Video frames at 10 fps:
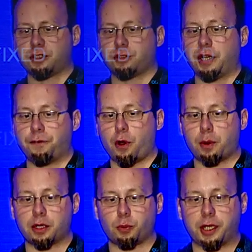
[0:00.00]
is
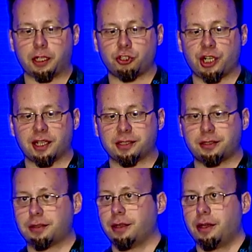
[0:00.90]
straightforward. We can
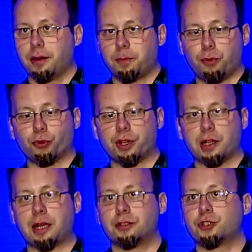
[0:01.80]
just put the
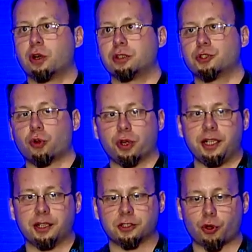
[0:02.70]

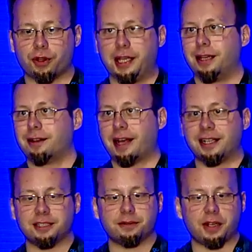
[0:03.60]
index on the
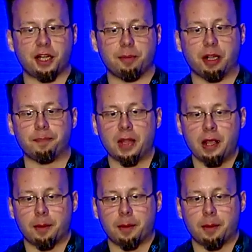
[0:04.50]
class variable.